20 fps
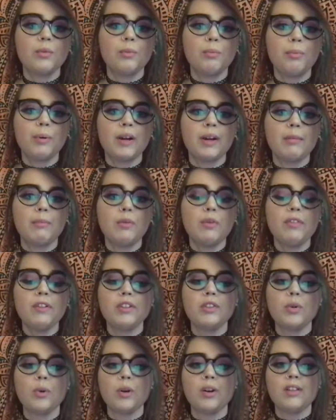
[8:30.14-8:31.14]
But moving
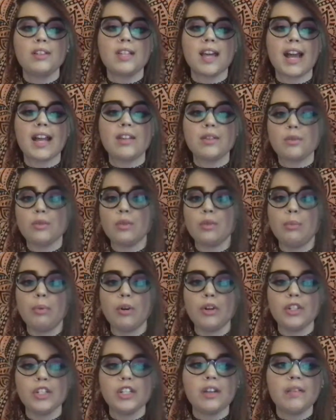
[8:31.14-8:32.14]
towards the high school
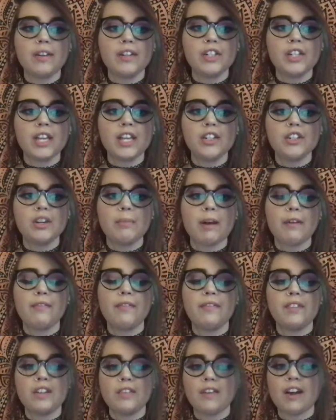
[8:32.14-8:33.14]
portion of education, about
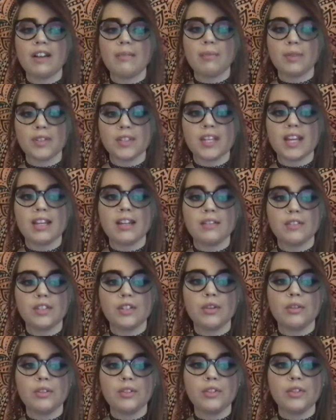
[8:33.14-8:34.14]
55% of
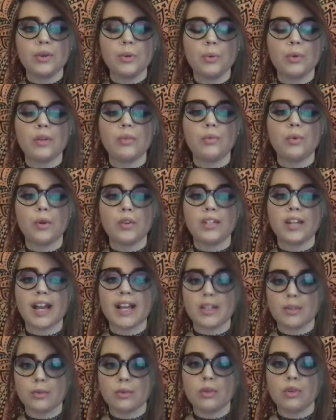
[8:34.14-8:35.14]
students who were enrolled in high
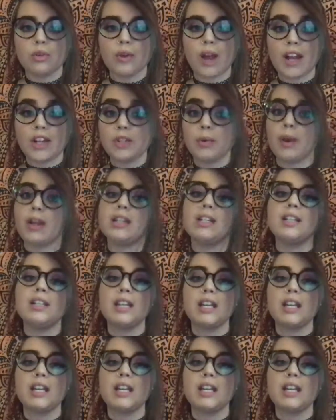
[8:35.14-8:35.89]
school graduated,